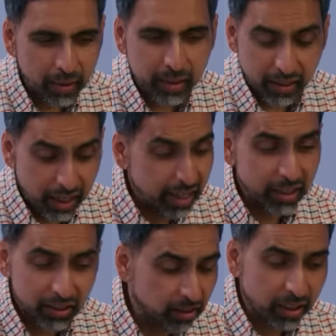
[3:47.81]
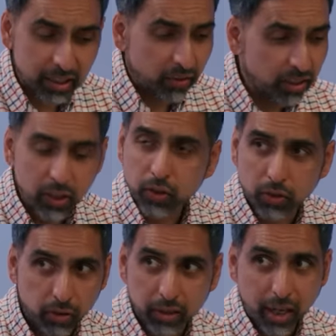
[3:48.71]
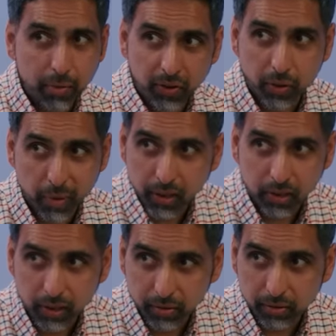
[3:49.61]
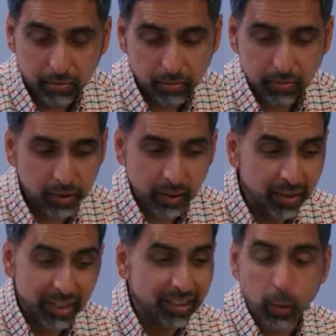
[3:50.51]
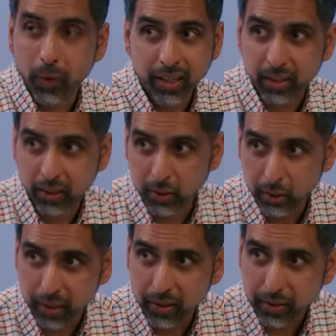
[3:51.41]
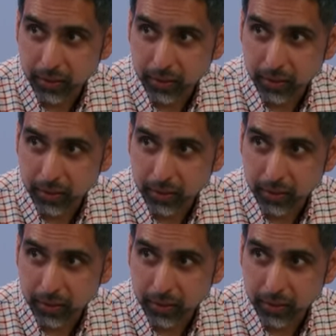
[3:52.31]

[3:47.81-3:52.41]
But yeah, the idea is let's give the teachers real time information. Let's not wait until it's too late.